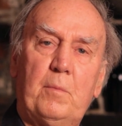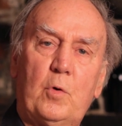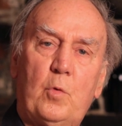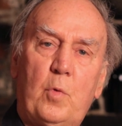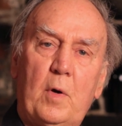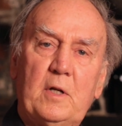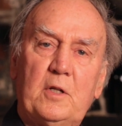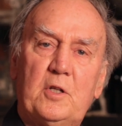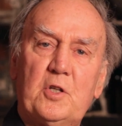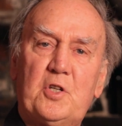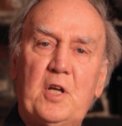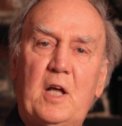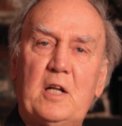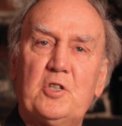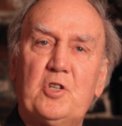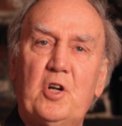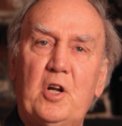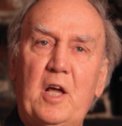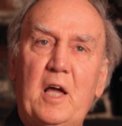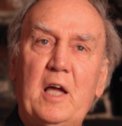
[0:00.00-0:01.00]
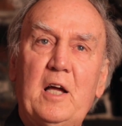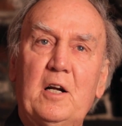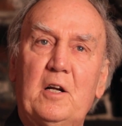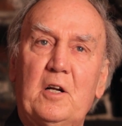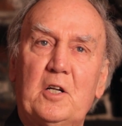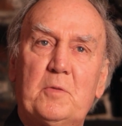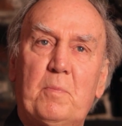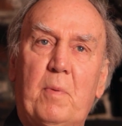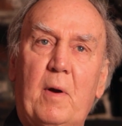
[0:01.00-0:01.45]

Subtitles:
quintessentially English